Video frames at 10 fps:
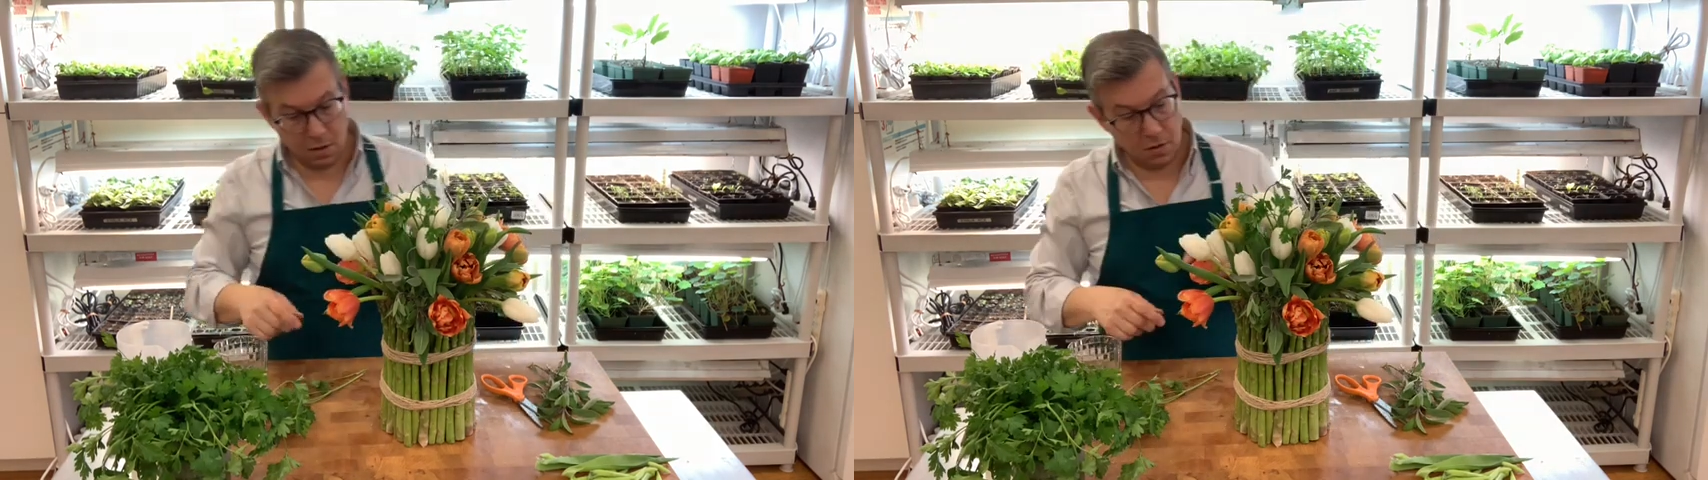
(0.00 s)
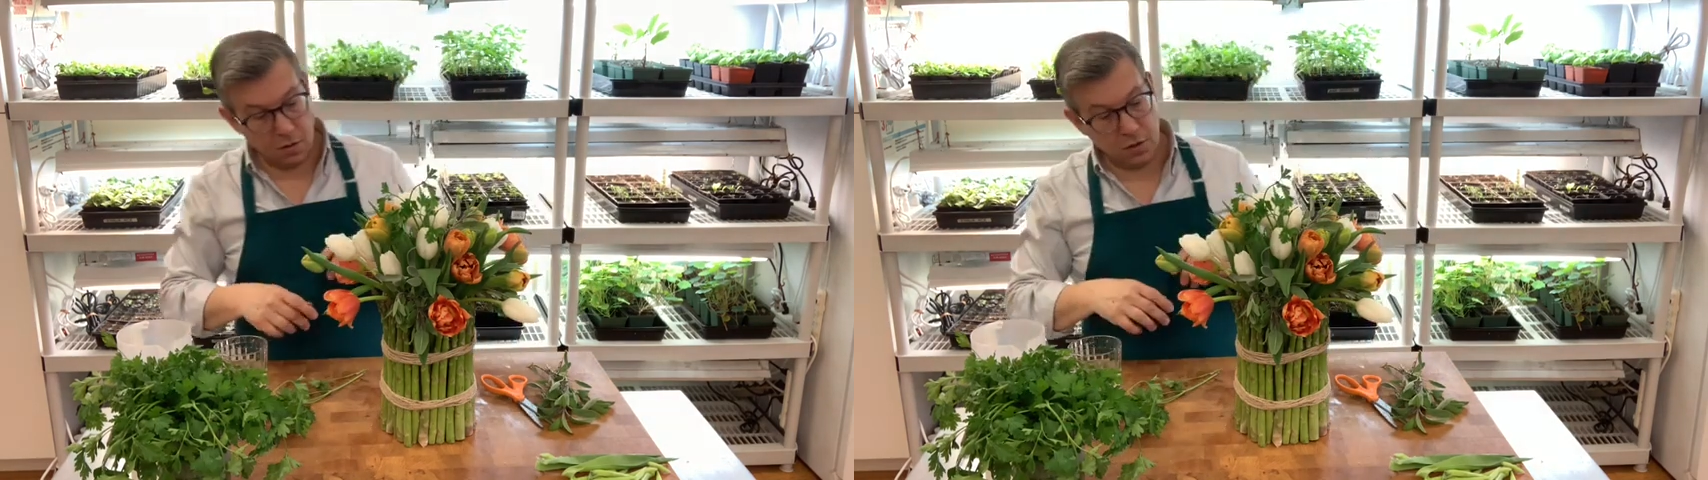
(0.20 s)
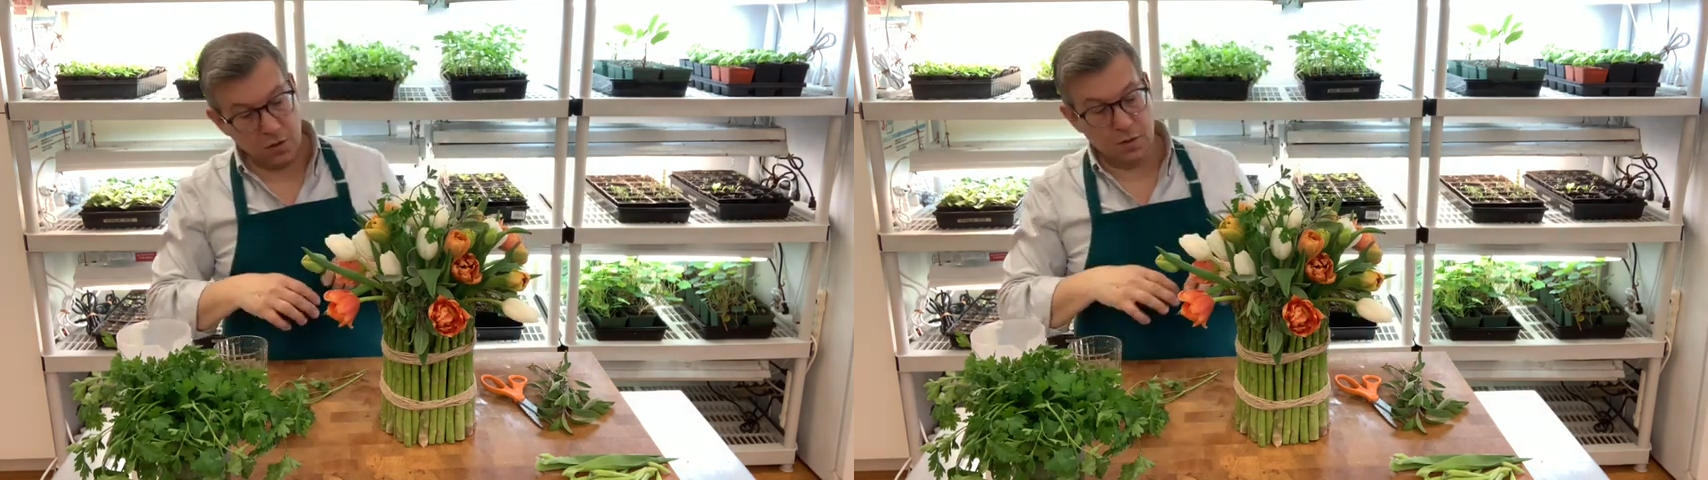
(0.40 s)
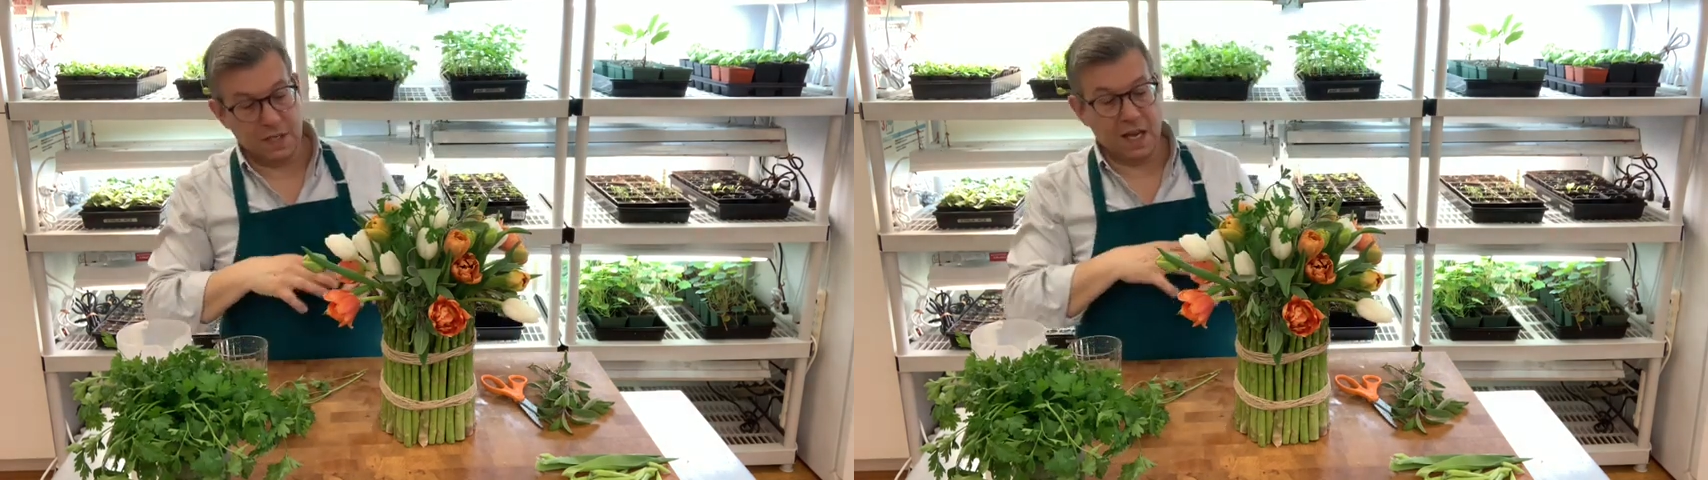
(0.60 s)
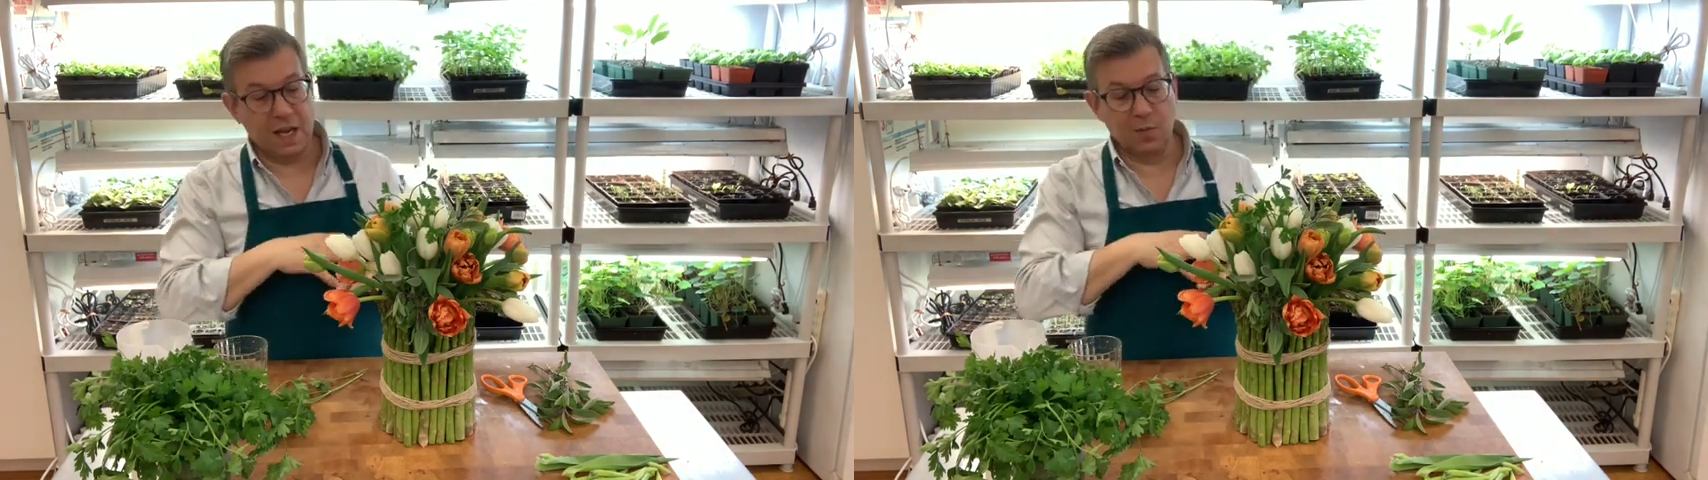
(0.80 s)
you could do a
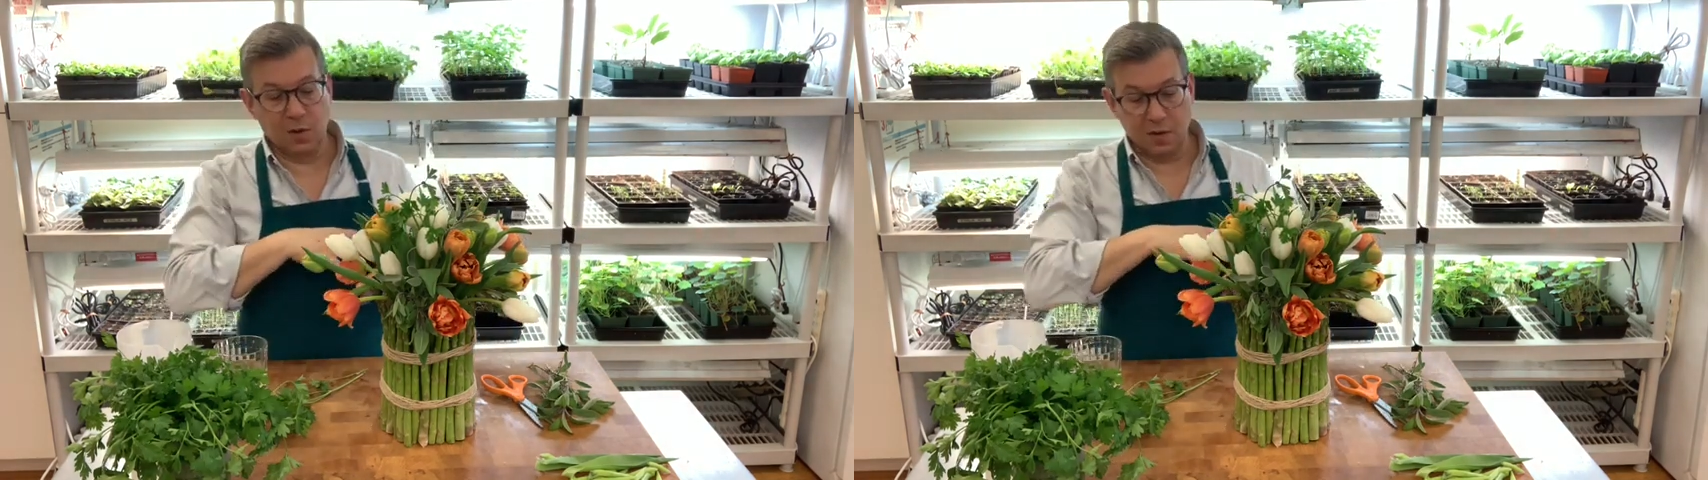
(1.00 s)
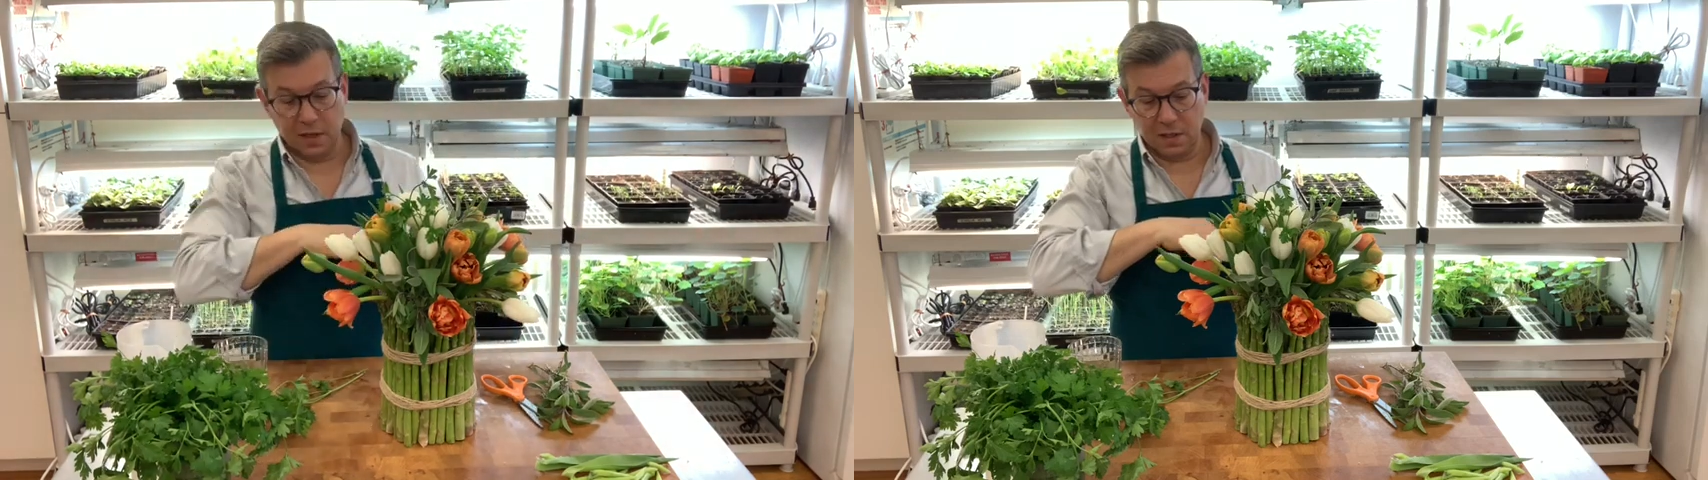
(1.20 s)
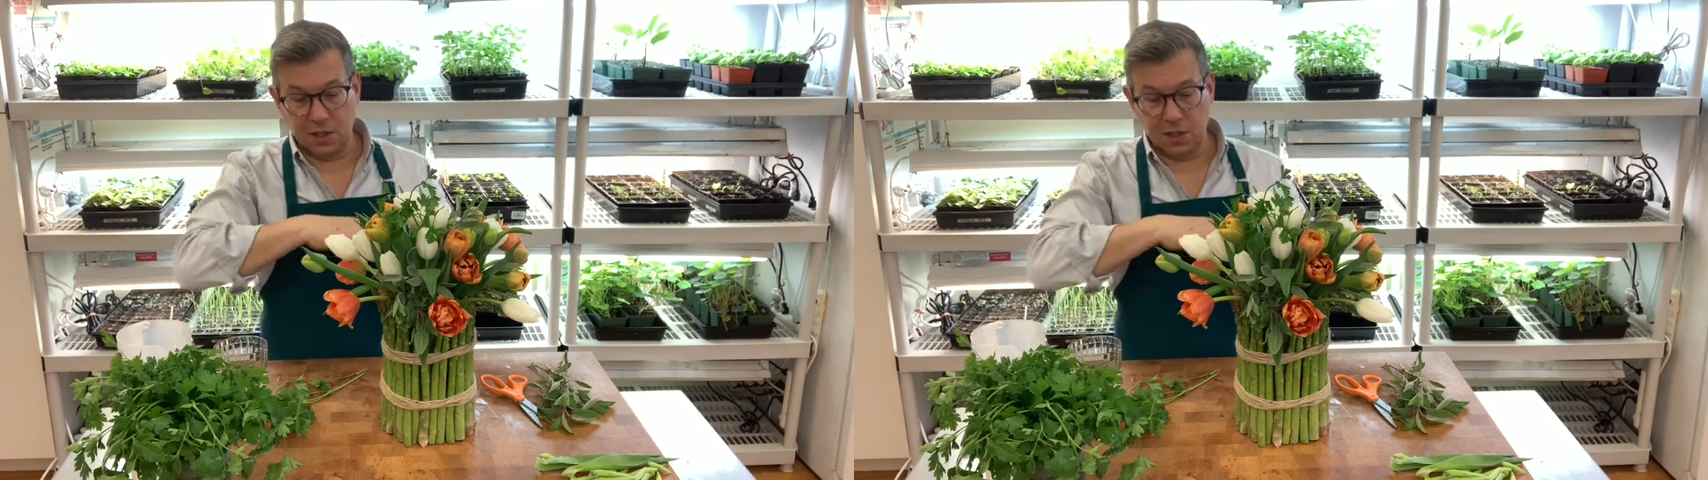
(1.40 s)
table that's